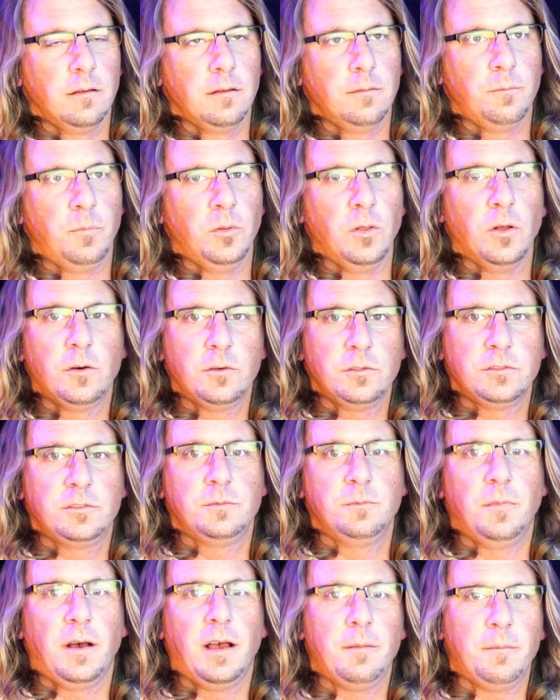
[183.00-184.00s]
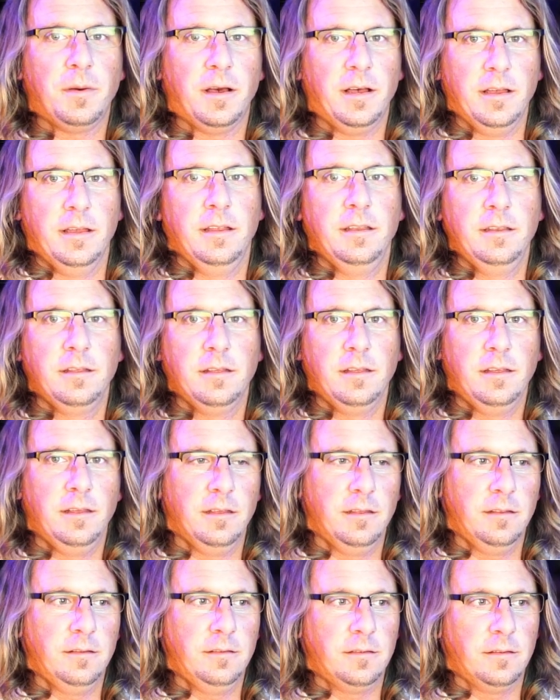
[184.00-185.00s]
blows my mind
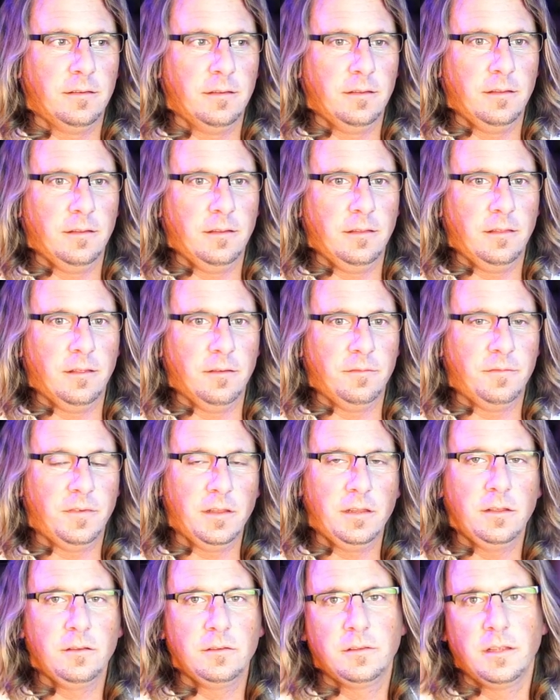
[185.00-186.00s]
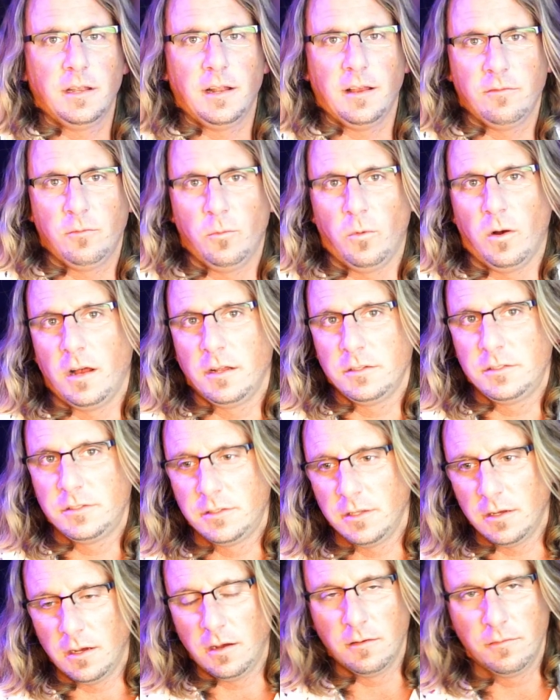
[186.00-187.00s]
is the videos that I've watched
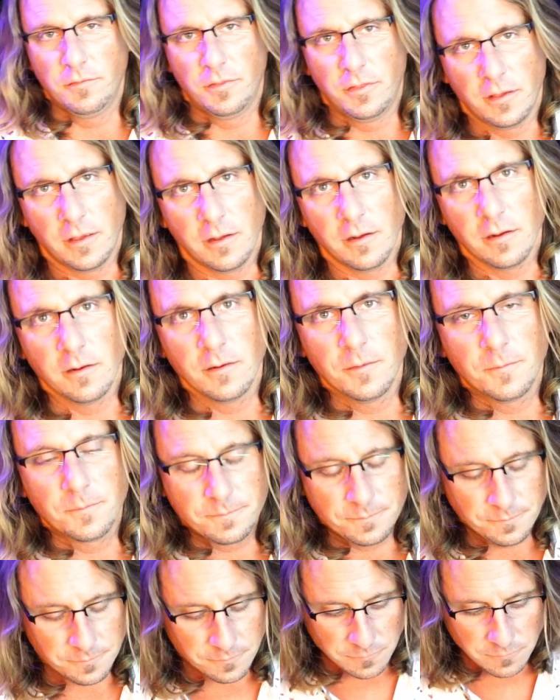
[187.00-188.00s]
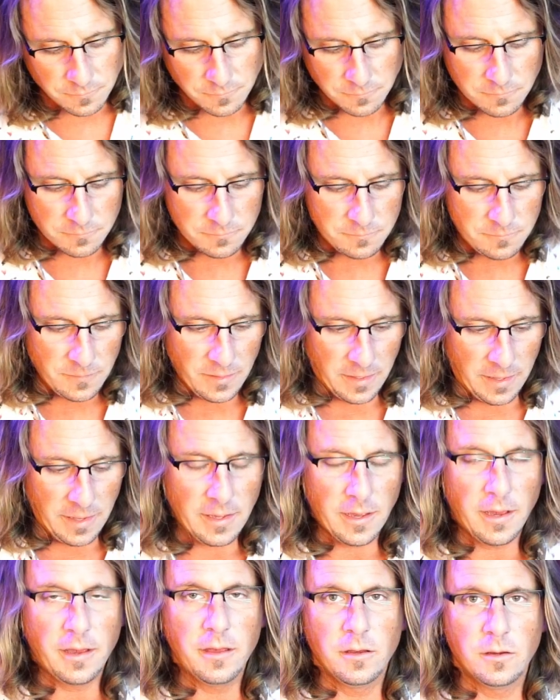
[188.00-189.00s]
of their
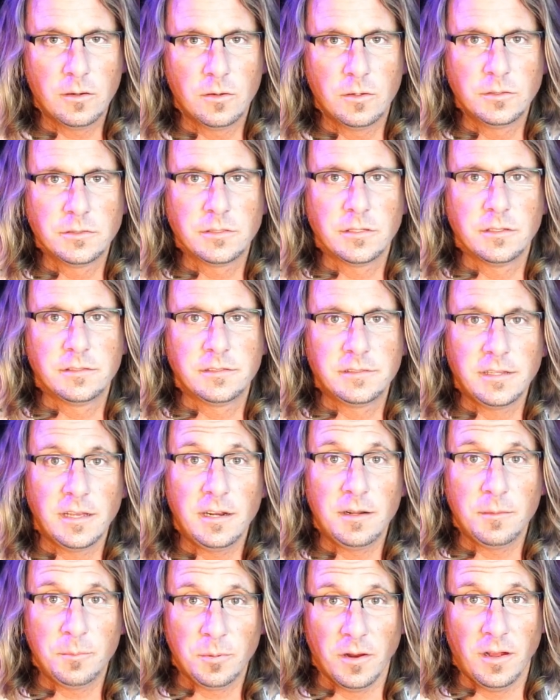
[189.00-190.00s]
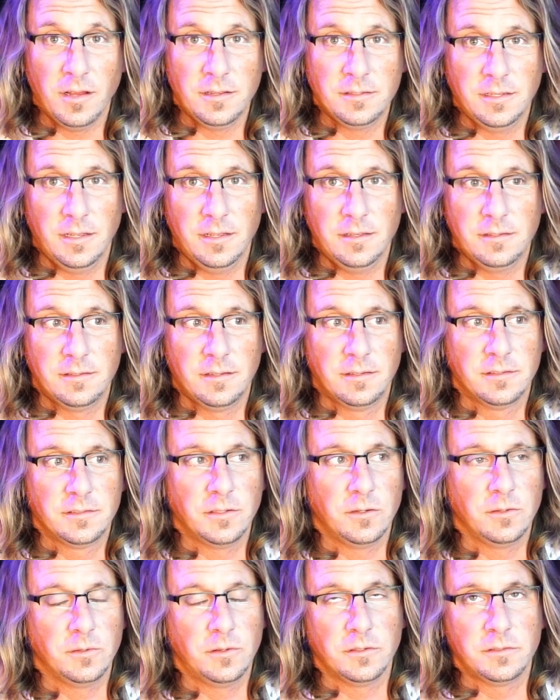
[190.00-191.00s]
AIO's setup process.
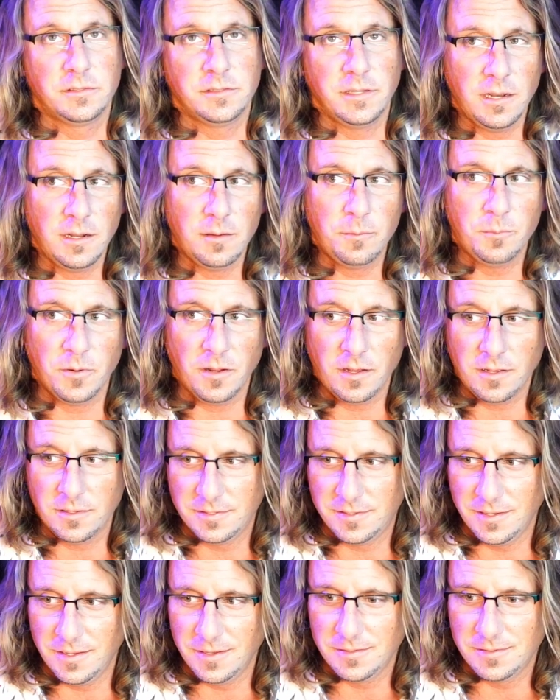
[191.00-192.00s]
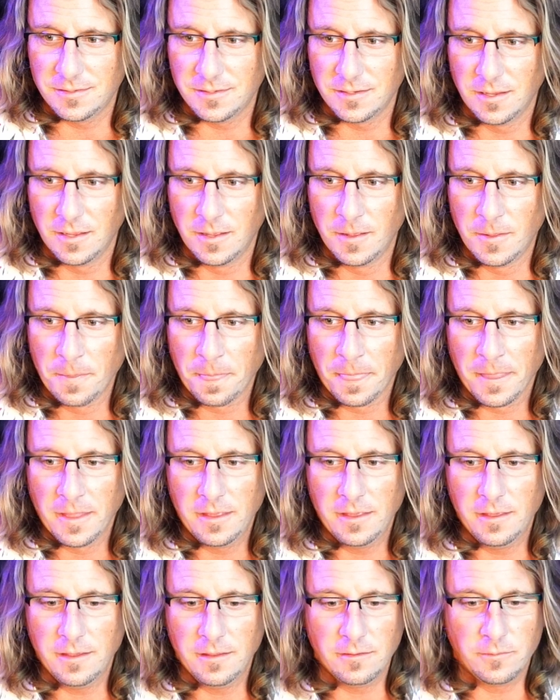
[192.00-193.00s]
So their setup process
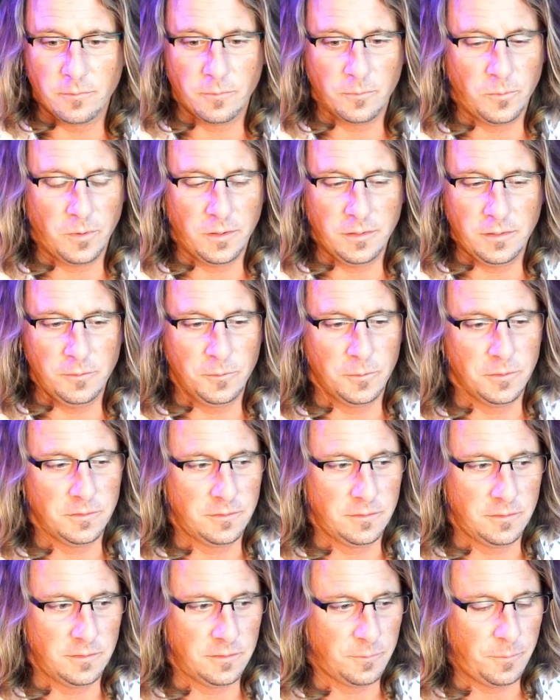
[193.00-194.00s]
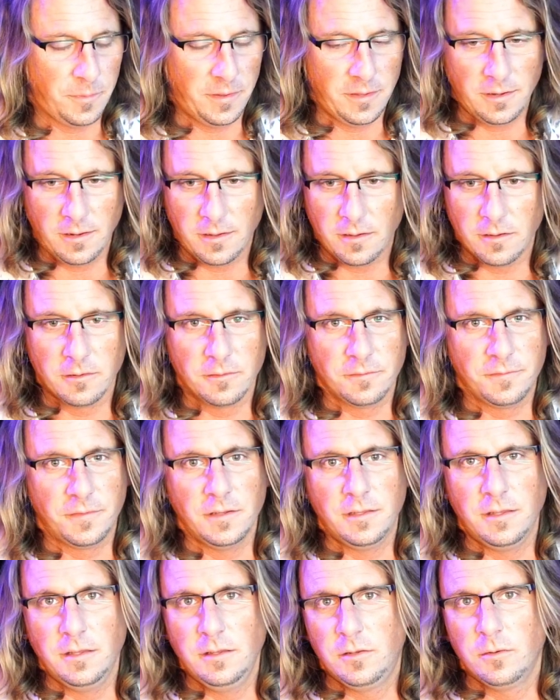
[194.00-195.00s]
is what you would spend
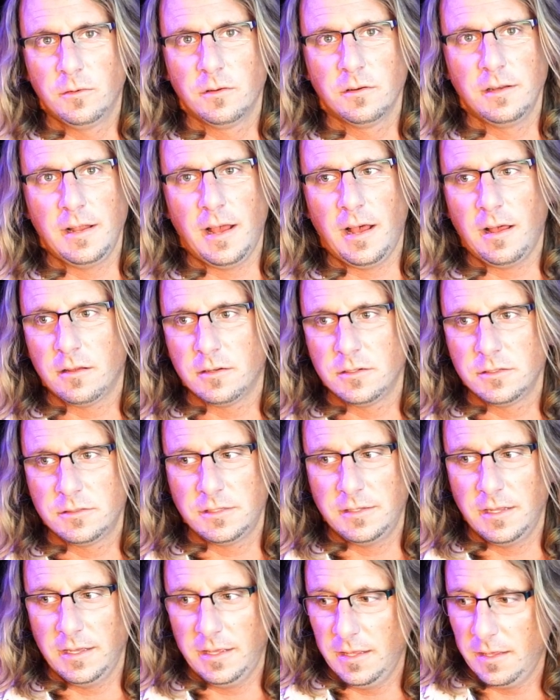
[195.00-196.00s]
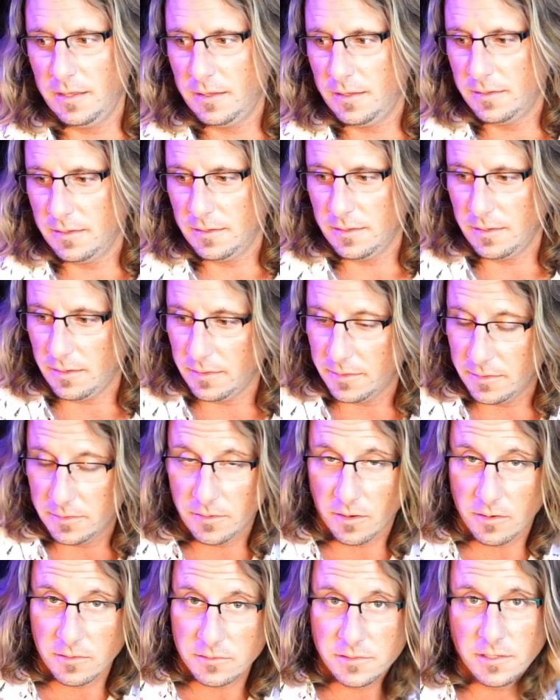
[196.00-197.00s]
$150, $200 to get a
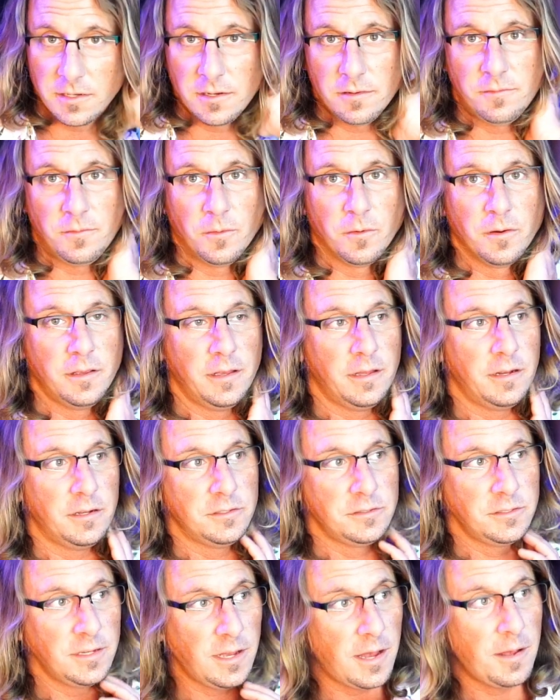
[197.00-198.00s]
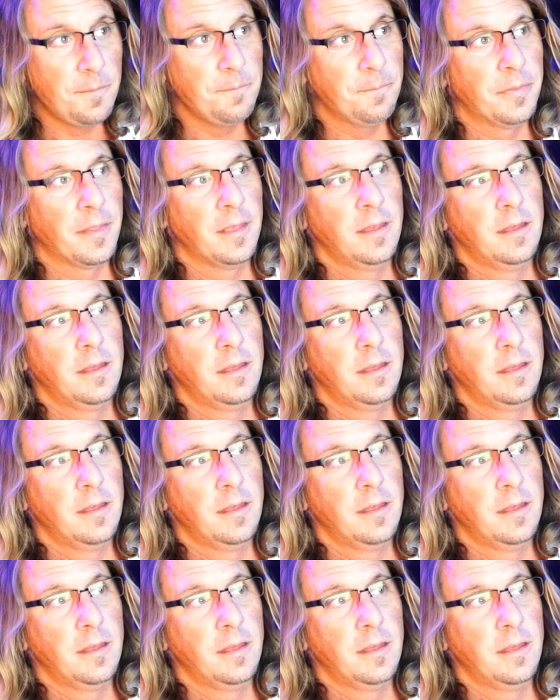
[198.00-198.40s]
guitar set up for you at a shop,